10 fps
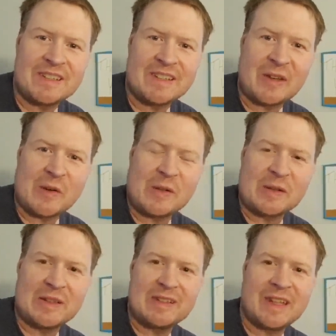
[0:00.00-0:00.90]
So
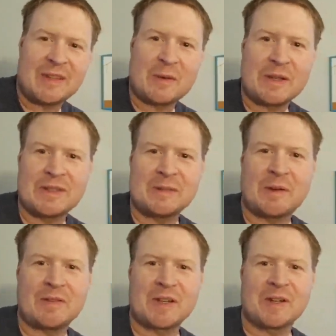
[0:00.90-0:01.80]
that's why you see my
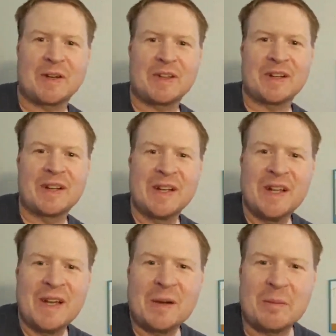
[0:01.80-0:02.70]
finger on there.
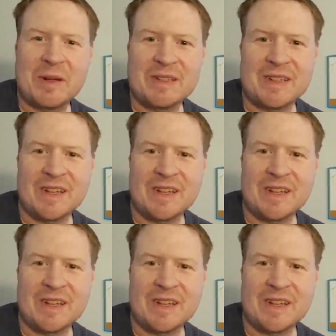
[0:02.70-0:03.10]
But